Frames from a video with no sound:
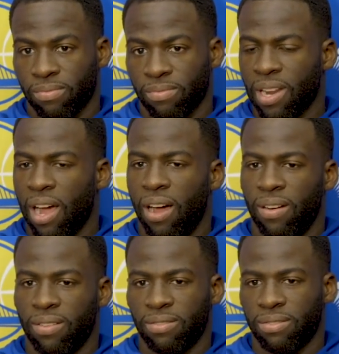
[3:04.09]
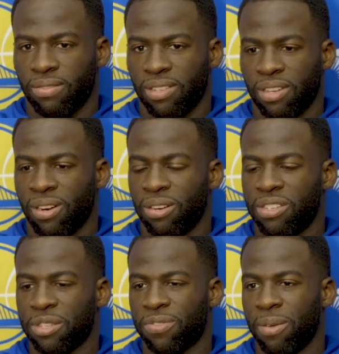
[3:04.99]
No, you don't
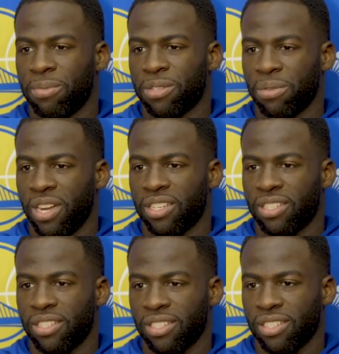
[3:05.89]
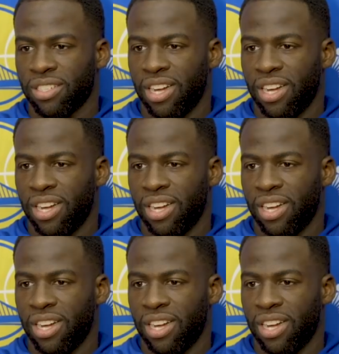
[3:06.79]
just flip a switch. Yeah.